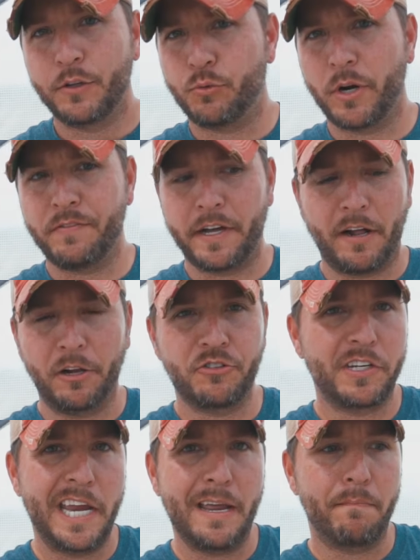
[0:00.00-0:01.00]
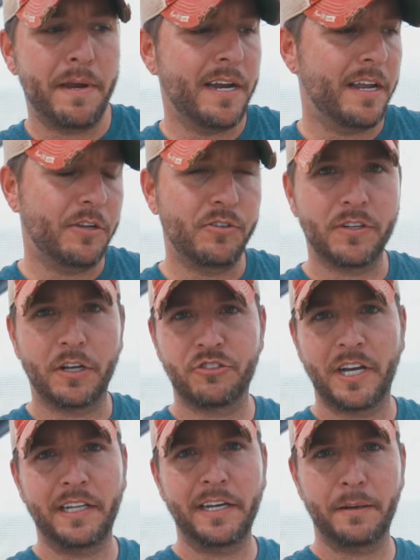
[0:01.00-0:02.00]
$25, you can't beat it. You saw
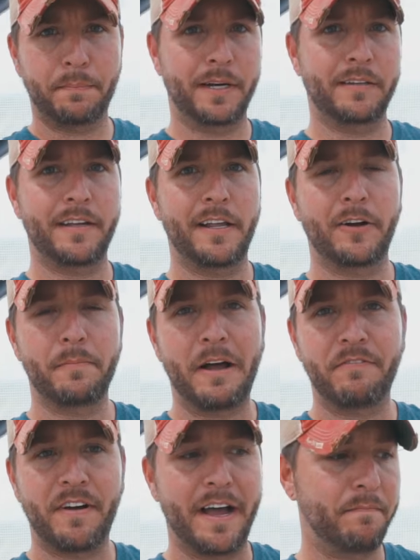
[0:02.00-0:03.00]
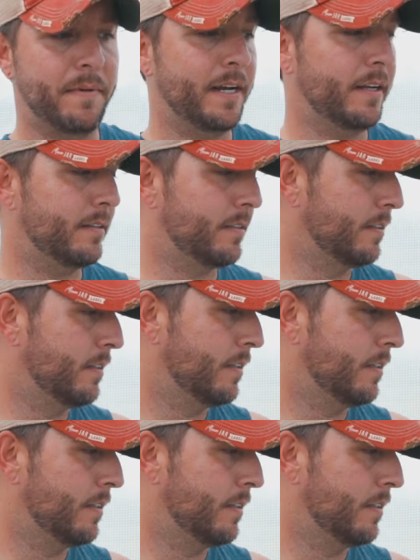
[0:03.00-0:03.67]
Jaylena put it together in about five minutes.